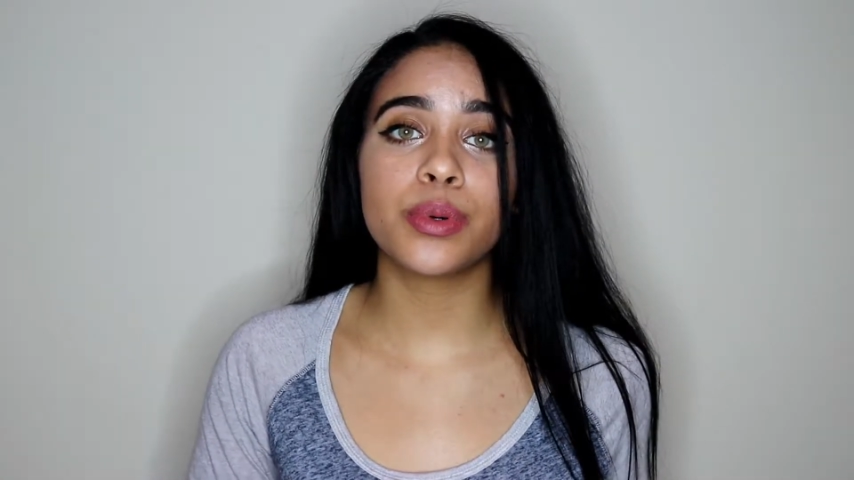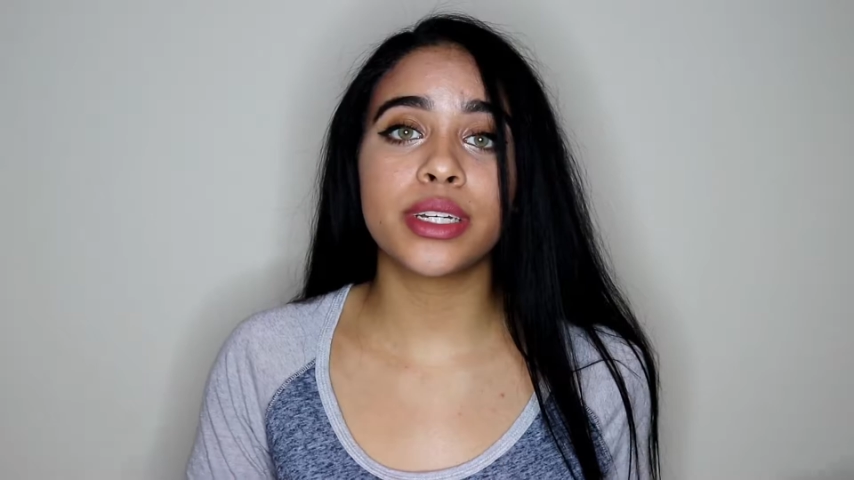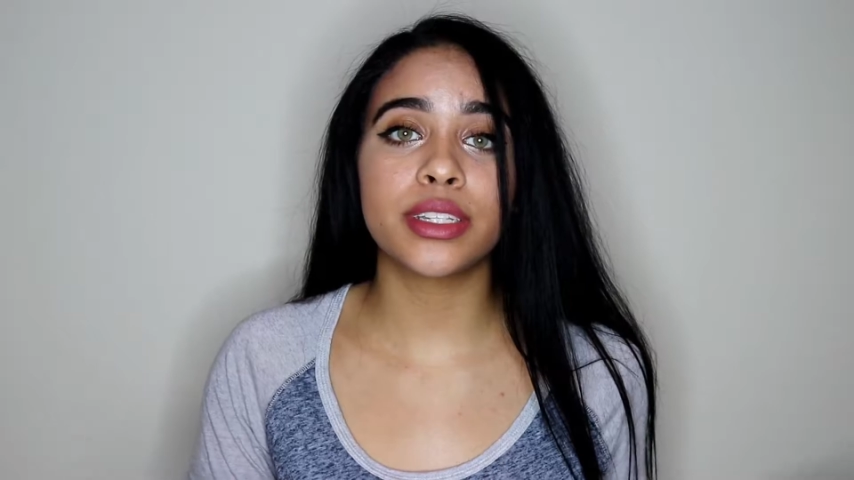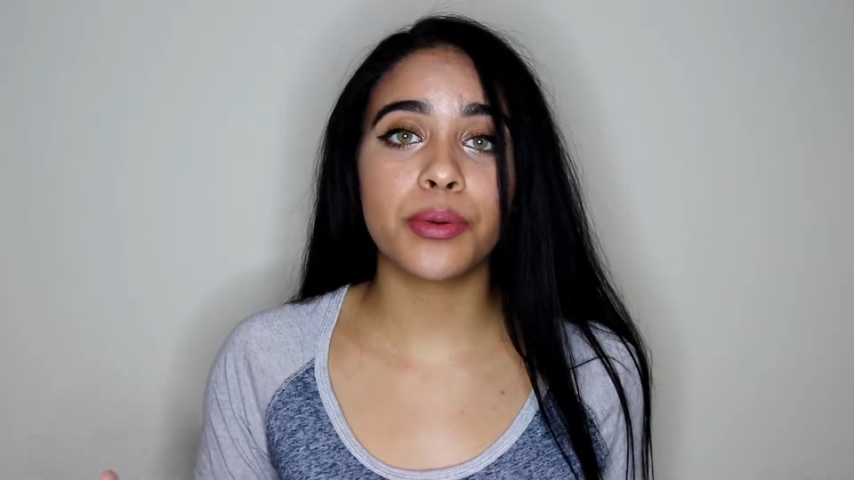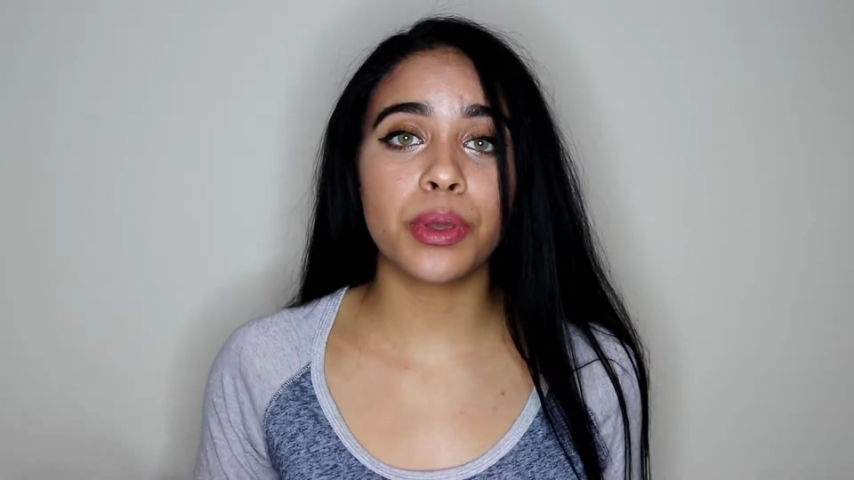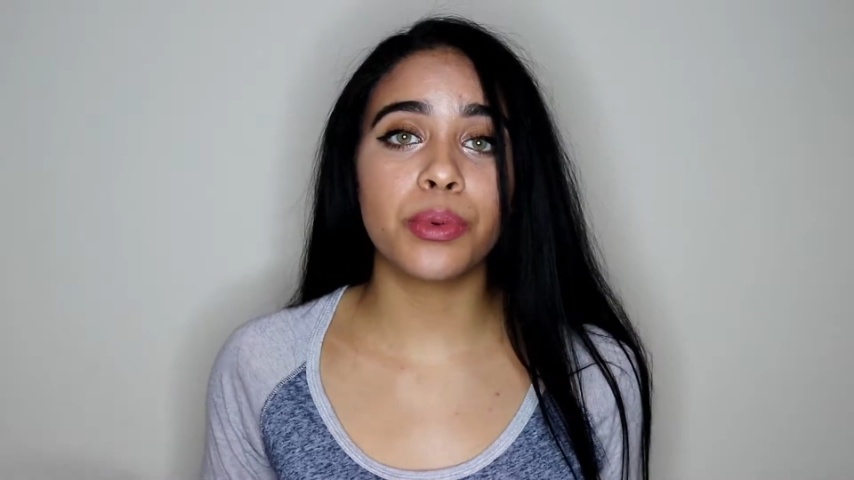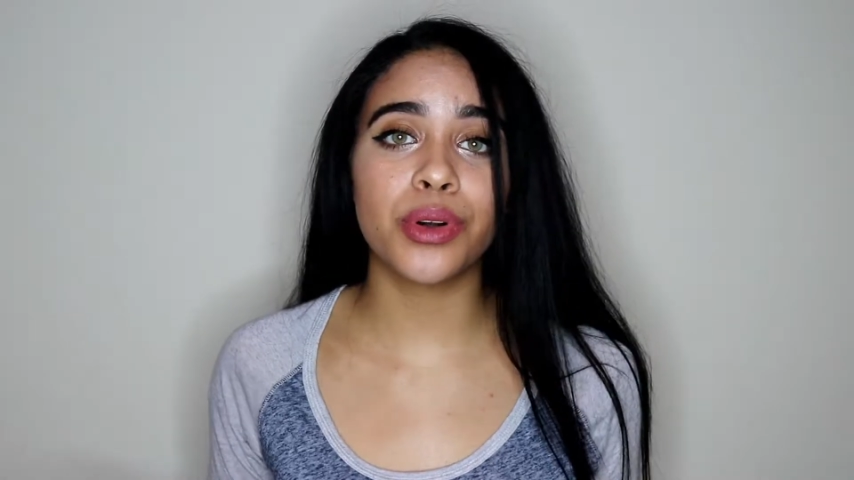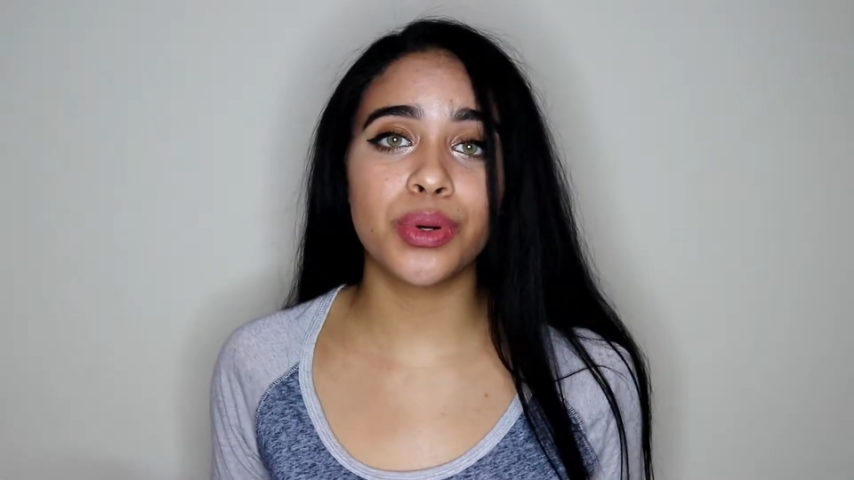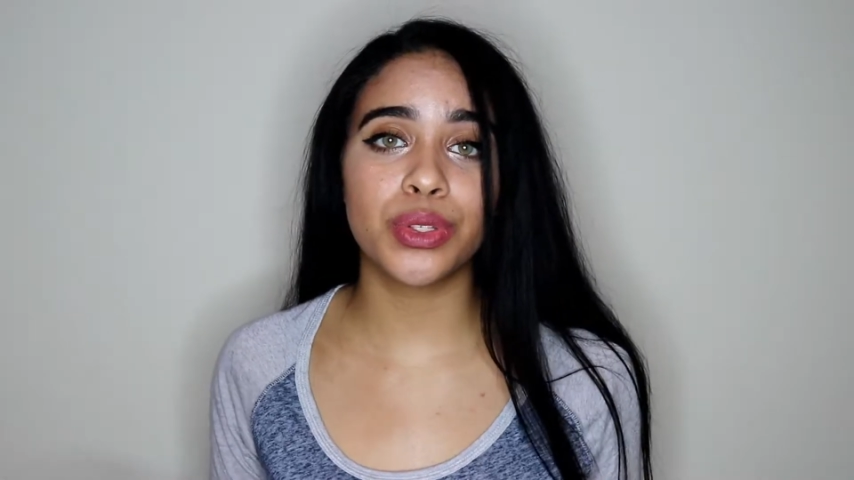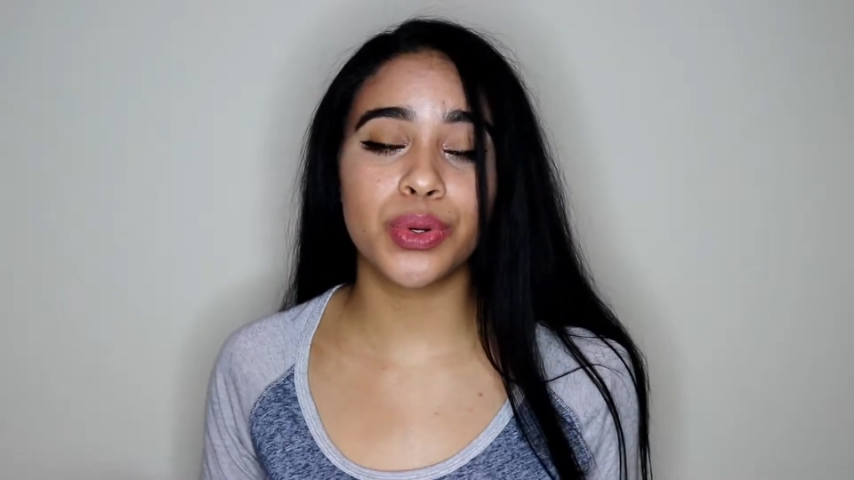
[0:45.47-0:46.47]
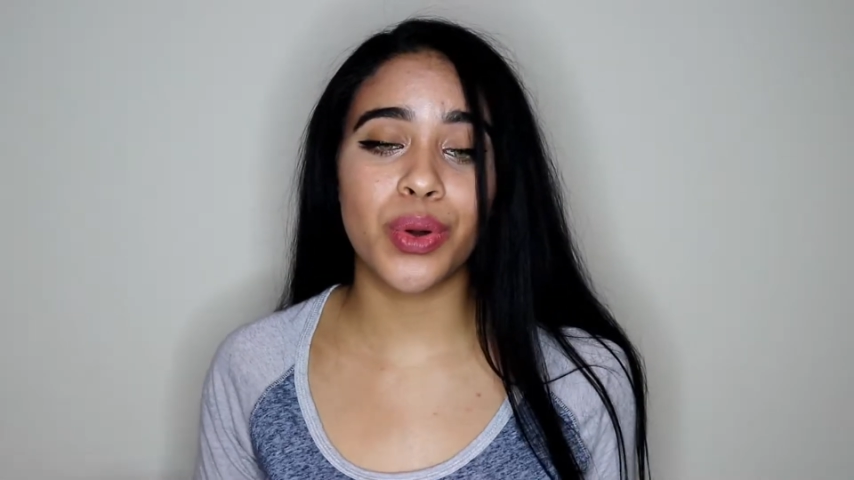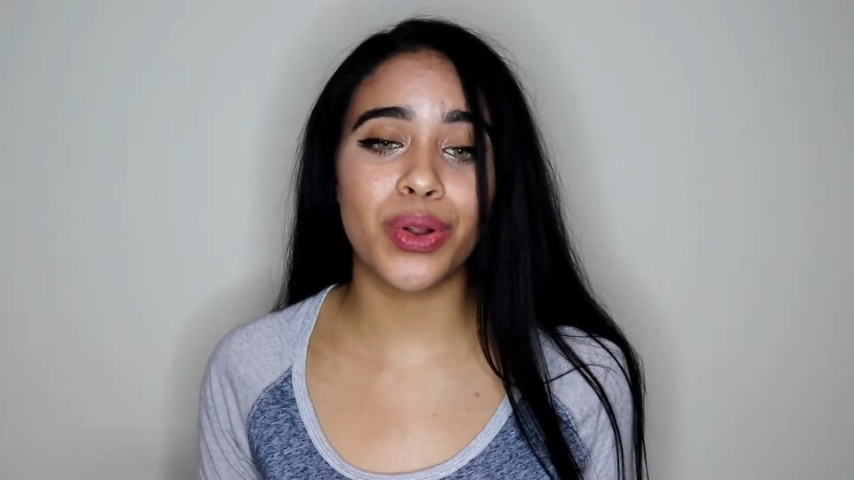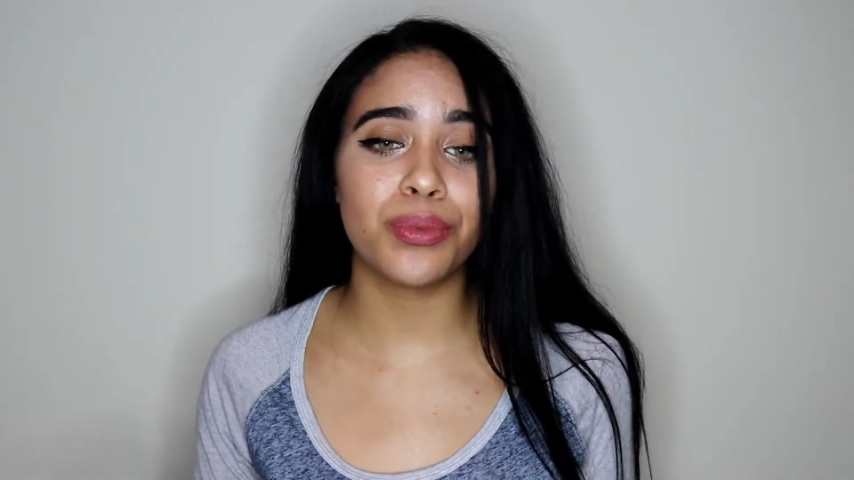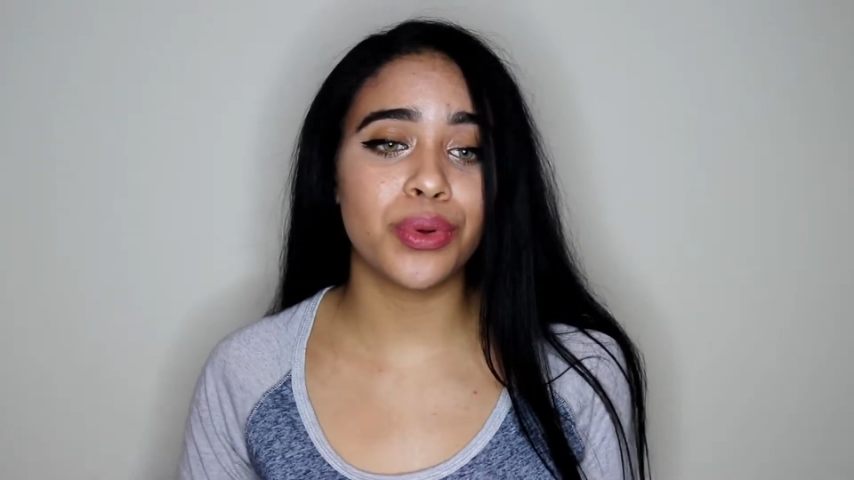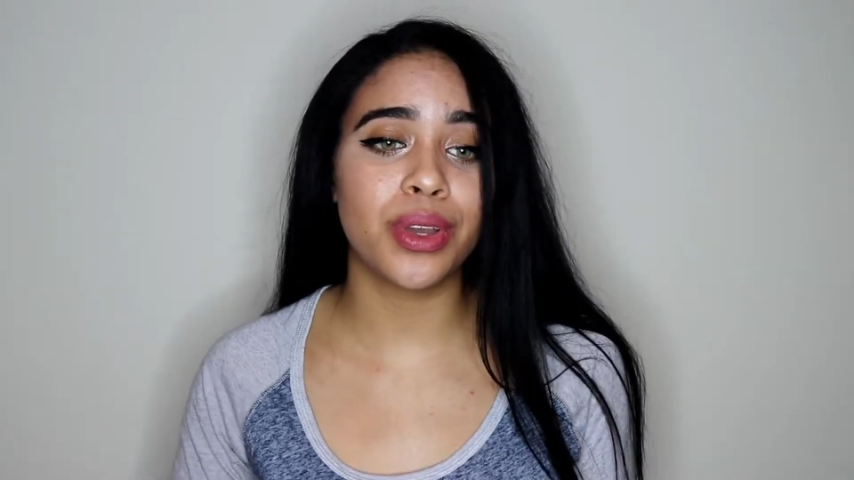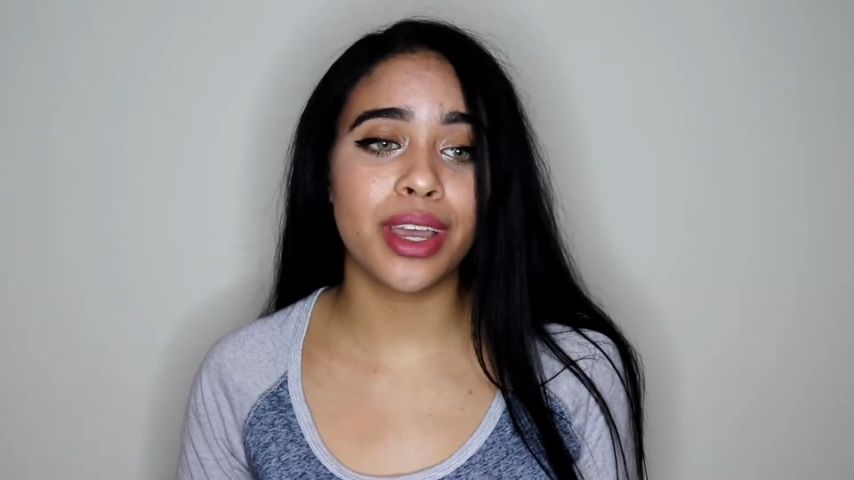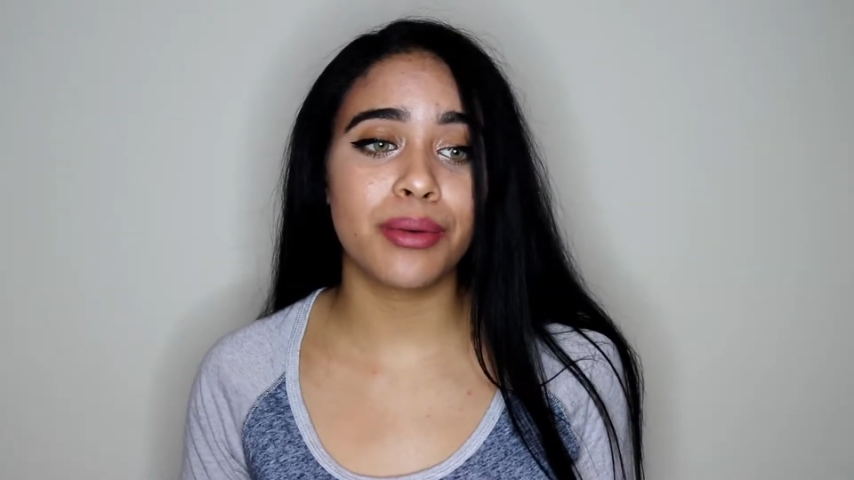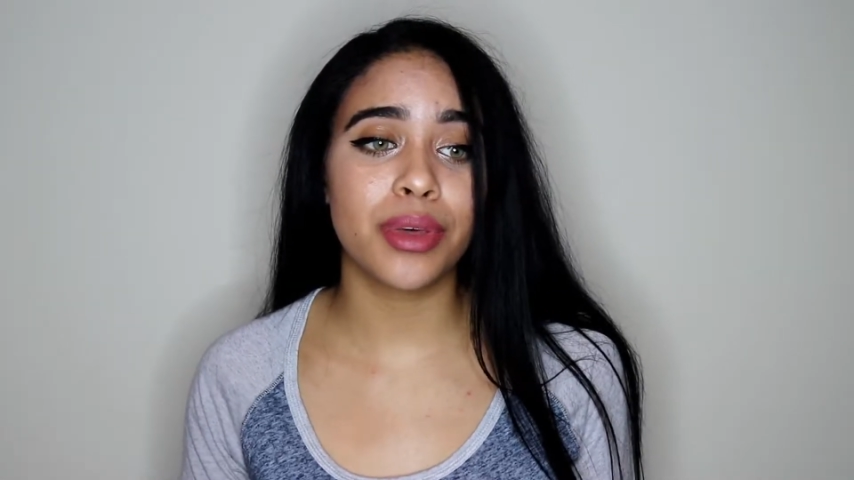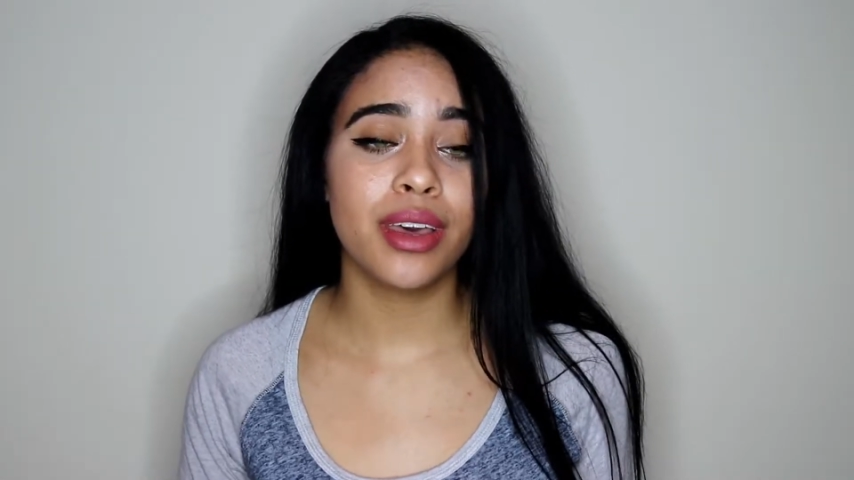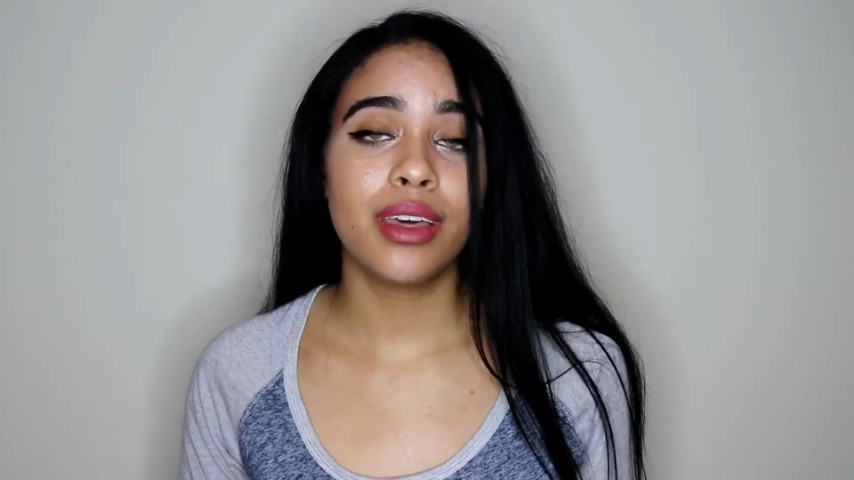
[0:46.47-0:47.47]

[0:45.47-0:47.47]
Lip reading: but some people go into a coding bootcamp